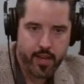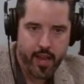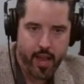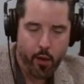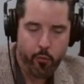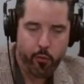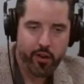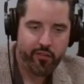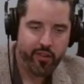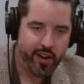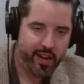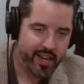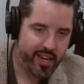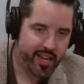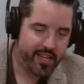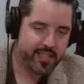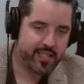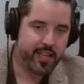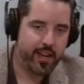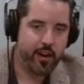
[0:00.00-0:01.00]
And when he finally
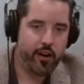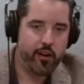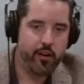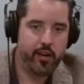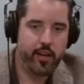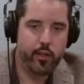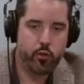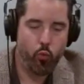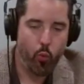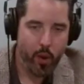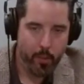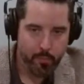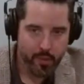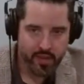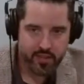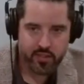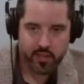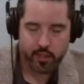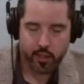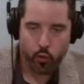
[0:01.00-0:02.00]
gets there, he's
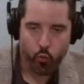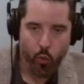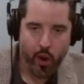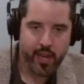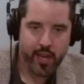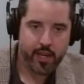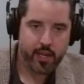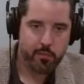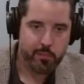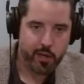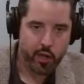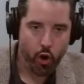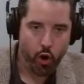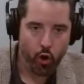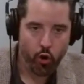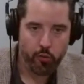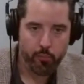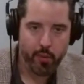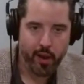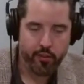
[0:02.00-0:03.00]
basically waiting to be
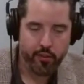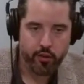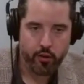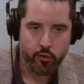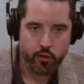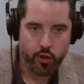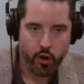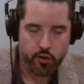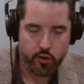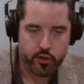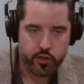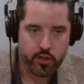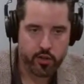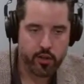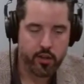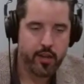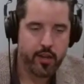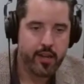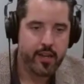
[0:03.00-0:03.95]
called by the Oyarsa.